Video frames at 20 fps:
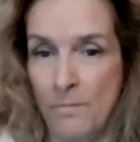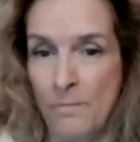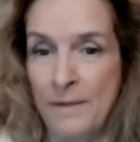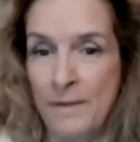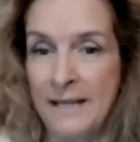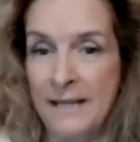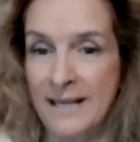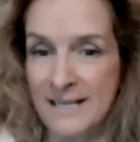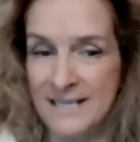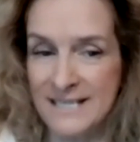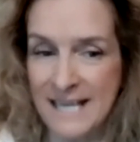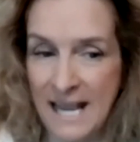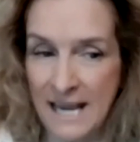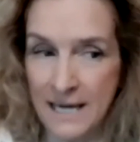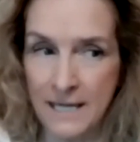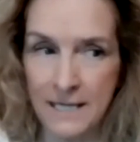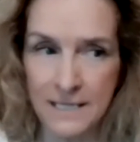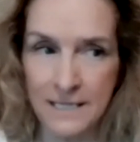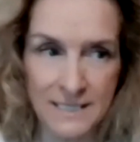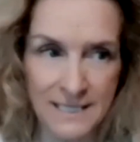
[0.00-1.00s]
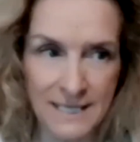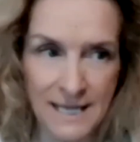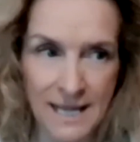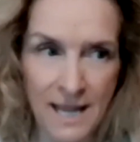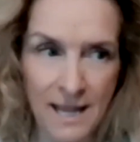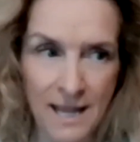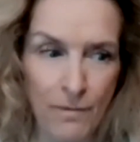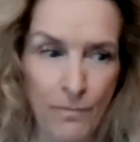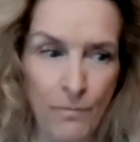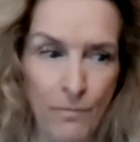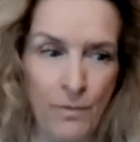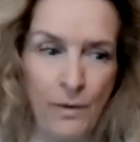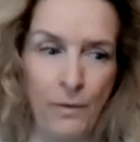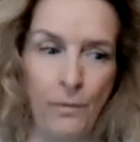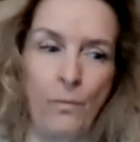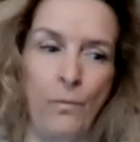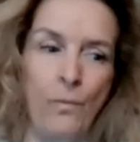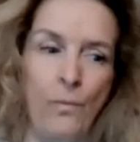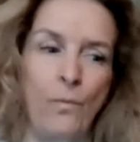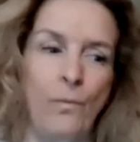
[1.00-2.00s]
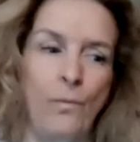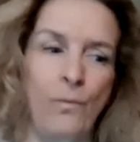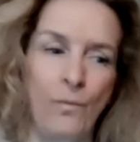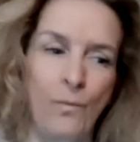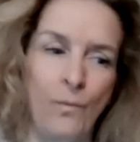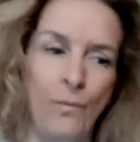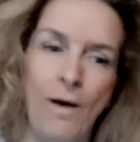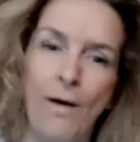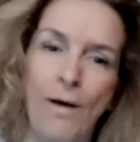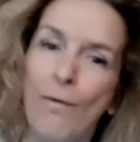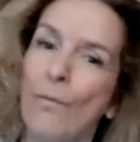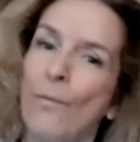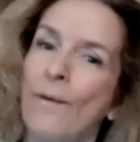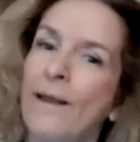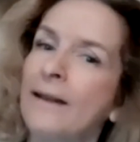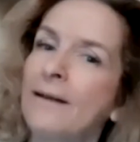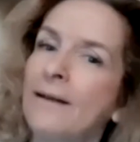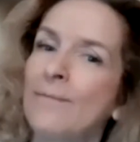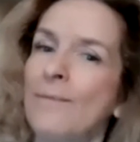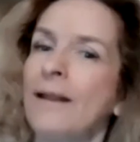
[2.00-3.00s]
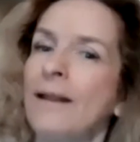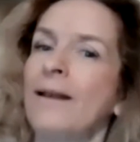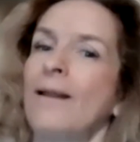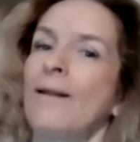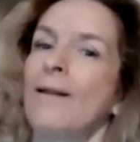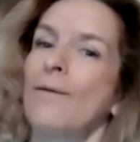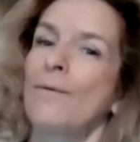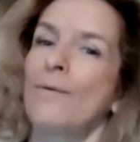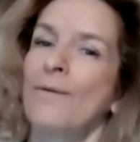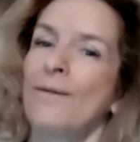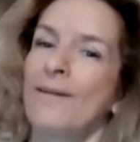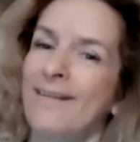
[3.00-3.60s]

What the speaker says: because I can say, but well, wait a minute.